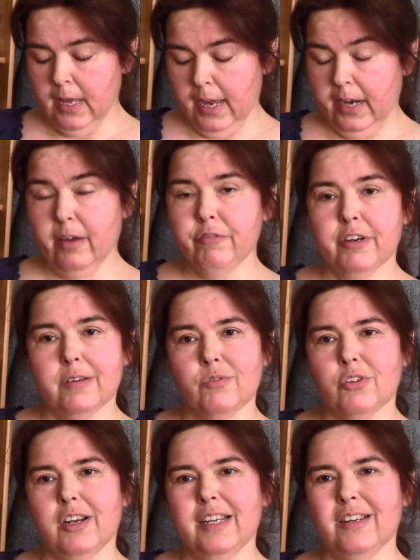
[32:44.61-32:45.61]
and I
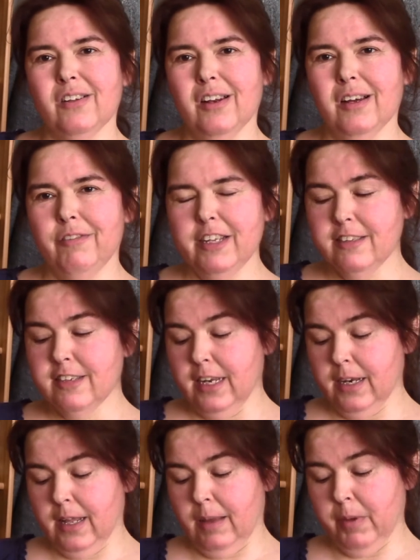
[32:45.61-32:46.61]
found a little lovely
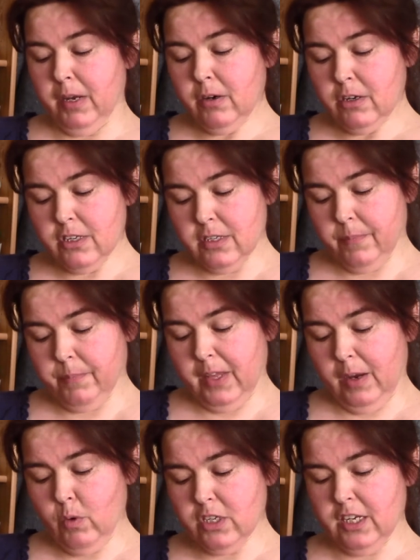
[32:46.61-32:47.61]
tin, and because
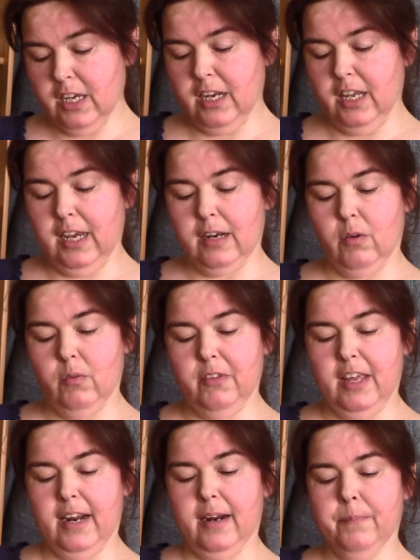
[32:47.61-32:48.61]
there was a kitty cat on
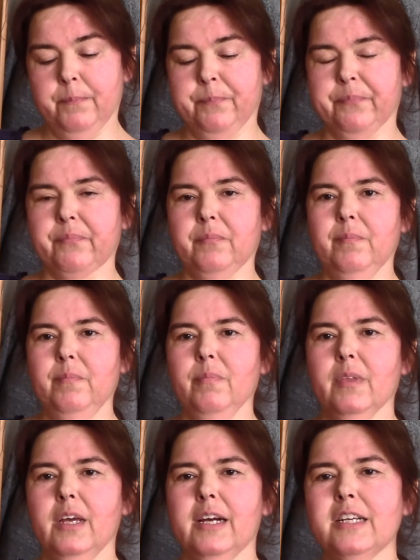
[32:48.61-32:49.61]
there,
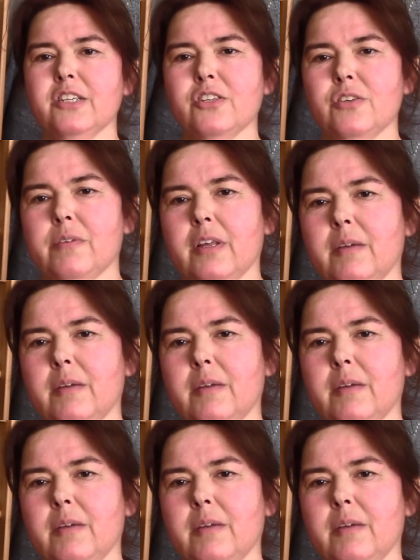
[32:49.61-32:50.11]
I just